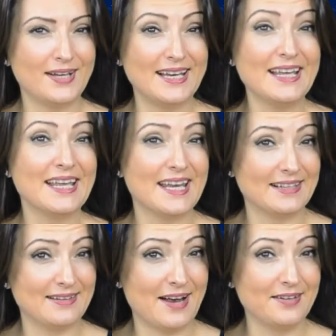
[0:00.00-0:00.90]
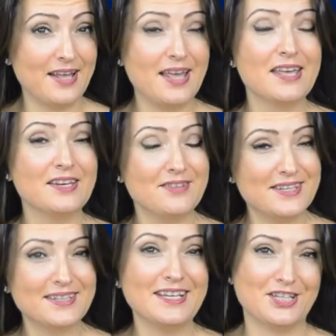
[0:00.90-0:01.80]
Because of their cardinal
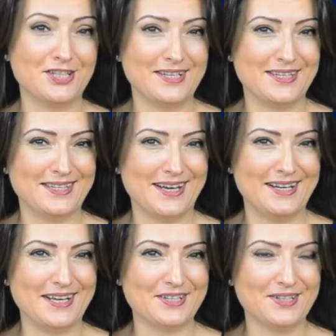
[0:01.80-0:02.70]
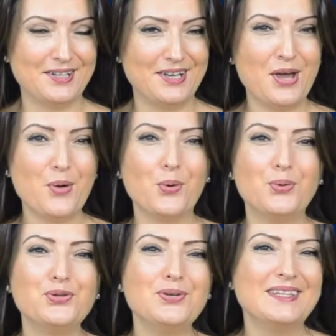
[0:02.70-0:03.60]
qualities, they like beginning new works
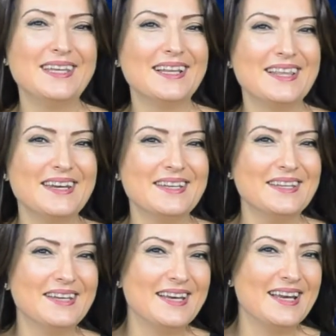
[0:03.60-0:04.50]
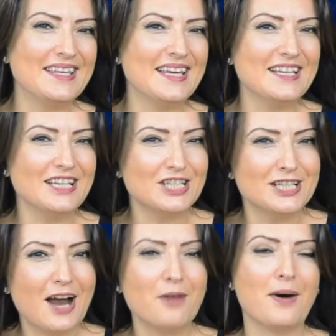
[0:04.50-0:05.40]
and making new attempts.
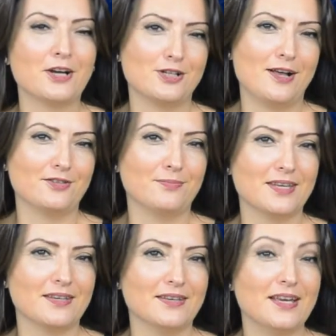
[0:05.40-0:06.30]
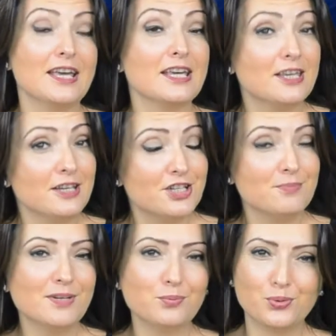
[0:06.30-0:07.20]
They want to rise to be in a leading
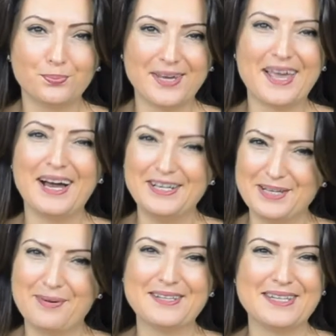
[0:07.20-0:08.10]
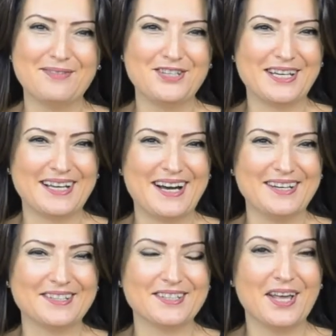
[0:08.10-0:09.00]
position and direct people around them
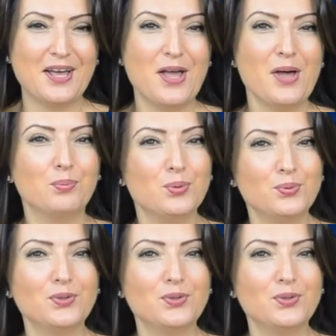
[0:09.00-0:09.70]
in places they're in.